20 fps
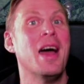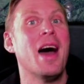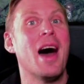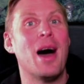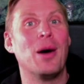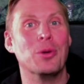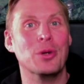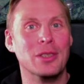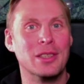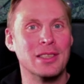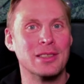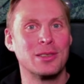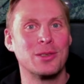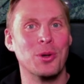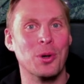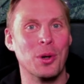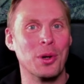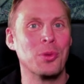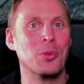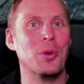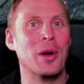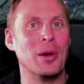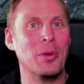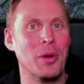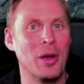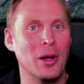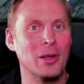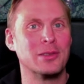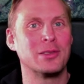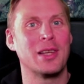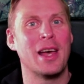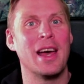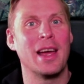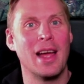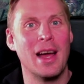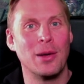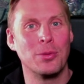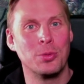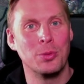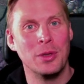our Discord, where we also hang
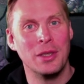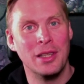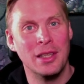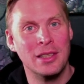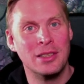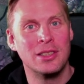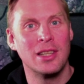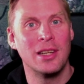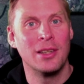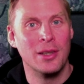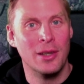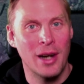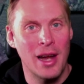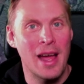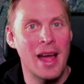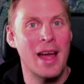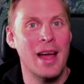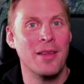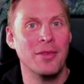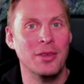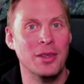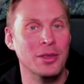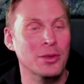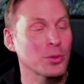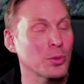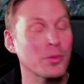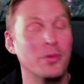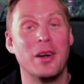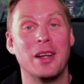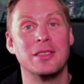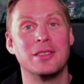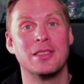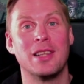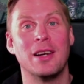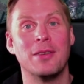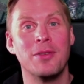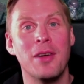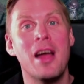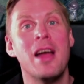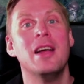out with each other and do fun
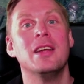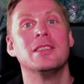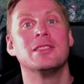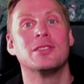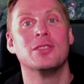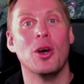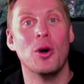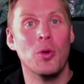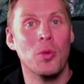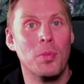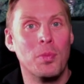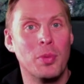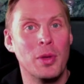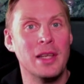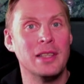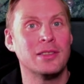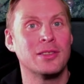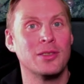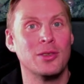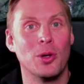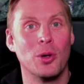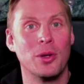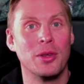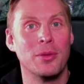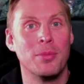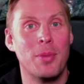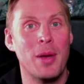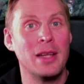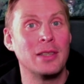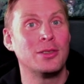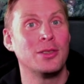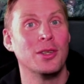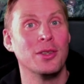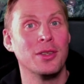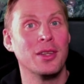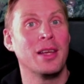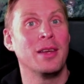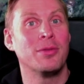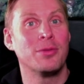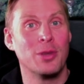stuff. So please join
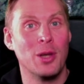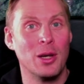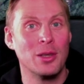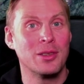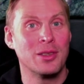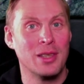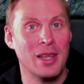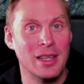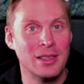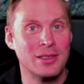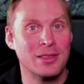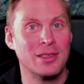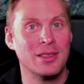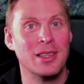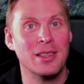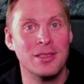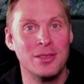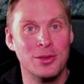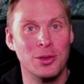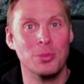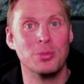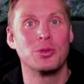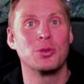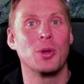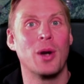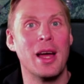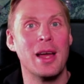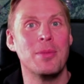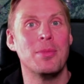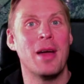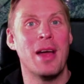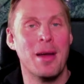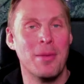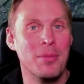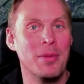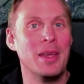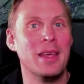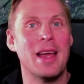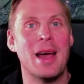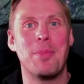Patreon. If not, just subscribe and
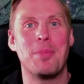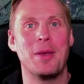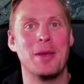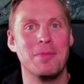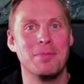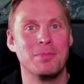be happy.